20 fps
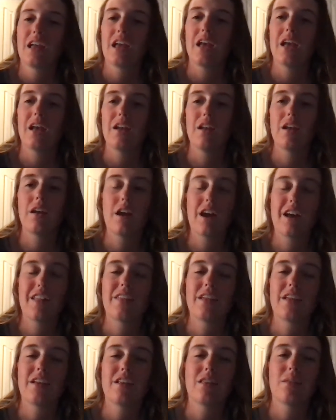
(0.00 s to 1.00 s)
And at
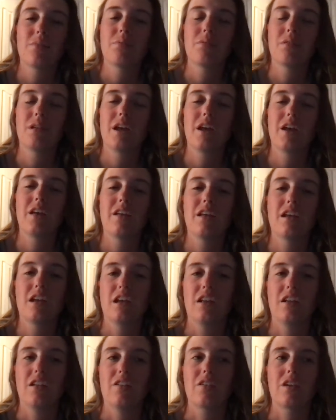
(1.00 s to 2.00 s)
the end of the play
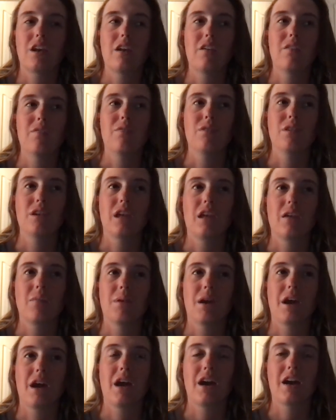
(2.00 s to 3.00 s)
is kind of looking
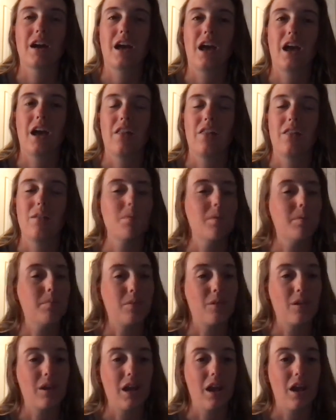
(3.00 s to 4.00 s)
back at the
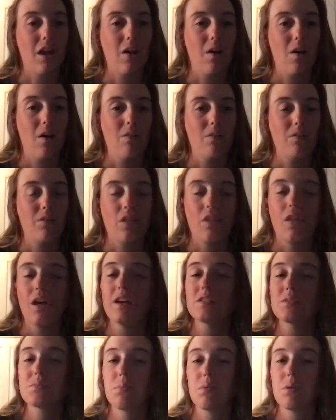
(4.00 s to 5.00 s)
memory of the
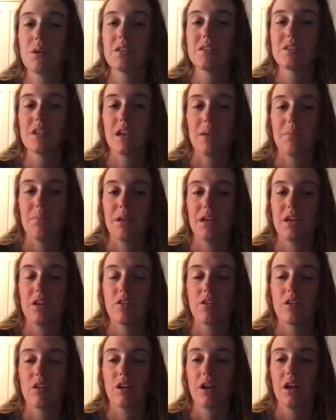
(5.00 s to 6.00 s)
Lost Boys and
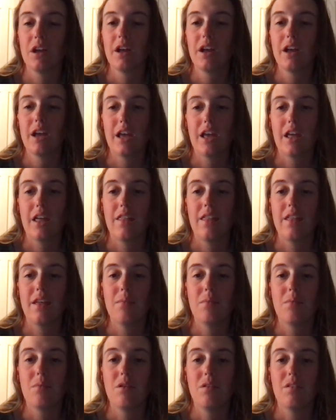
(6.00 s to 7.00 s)
Peter, and
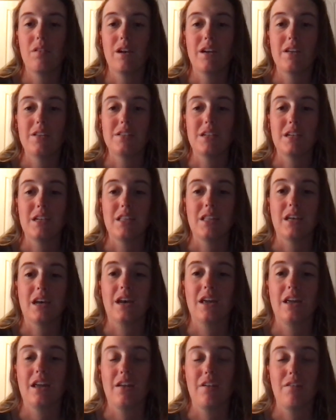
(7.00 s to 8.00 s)
them realizing
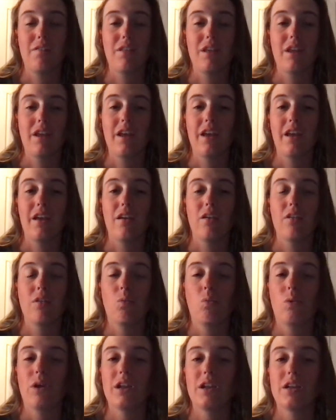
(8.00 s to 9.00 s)
that if they
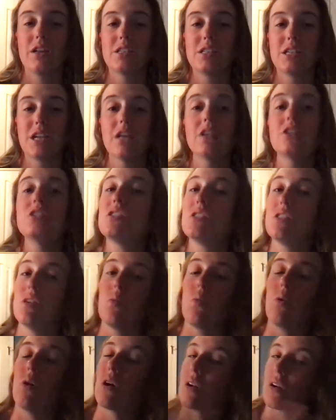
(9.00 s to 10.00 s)
went into the
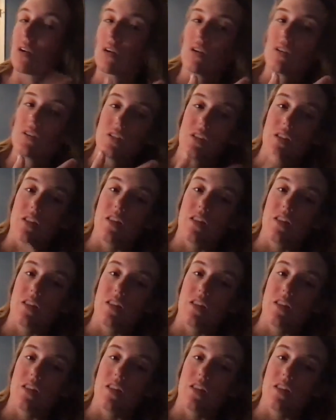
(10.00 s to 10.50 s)
water, so the